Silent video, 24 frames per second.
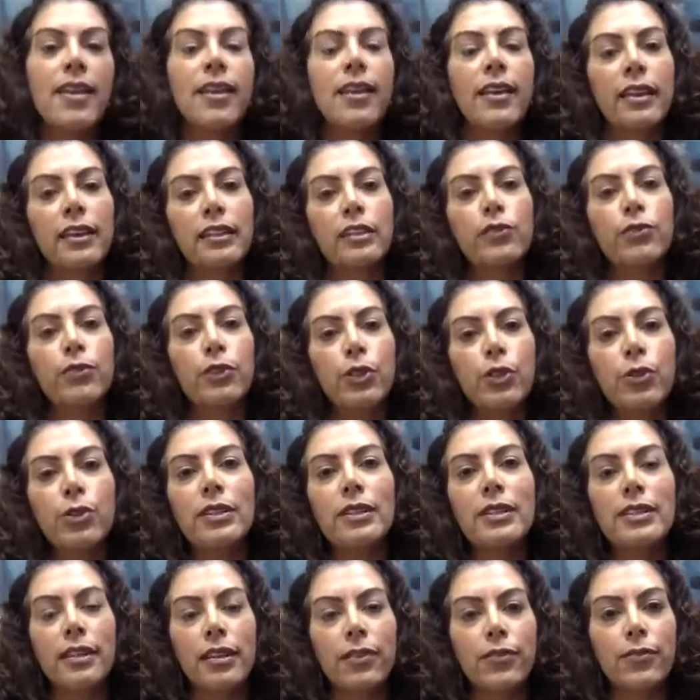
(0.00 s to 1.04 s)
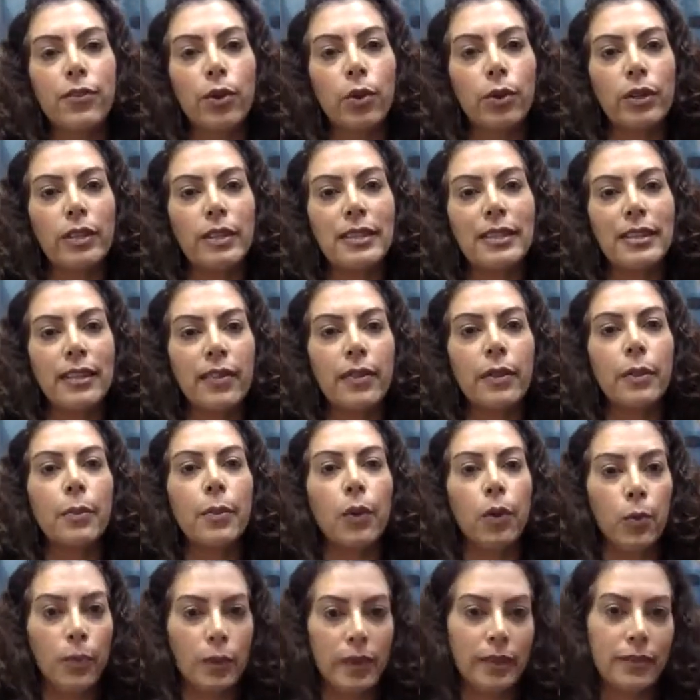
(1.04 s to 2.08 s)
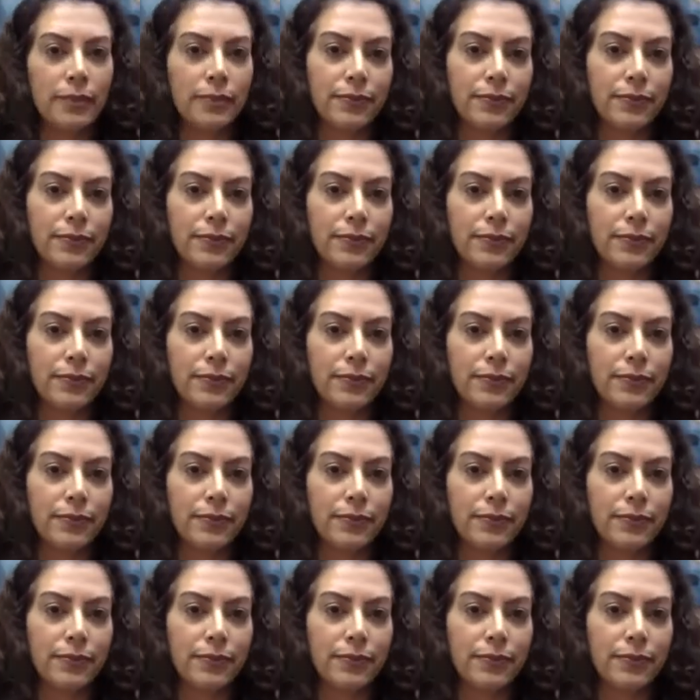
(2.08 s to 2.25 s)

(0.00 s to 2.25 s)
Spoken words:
is for you to stay focused in the moment